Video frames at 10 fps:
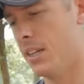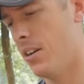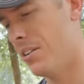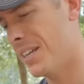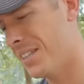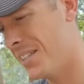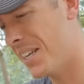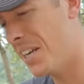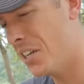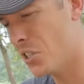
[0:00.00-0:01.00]
All right, let's
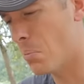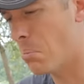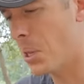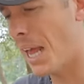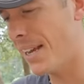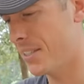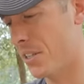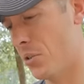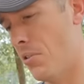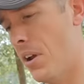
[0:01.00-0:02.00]
get into some
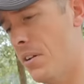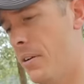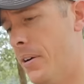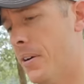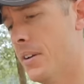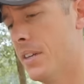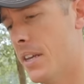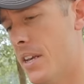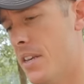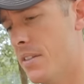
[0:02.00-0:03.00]
plastics right here.
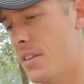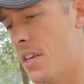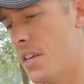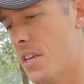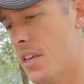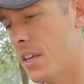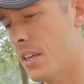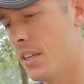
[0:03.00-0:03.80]
The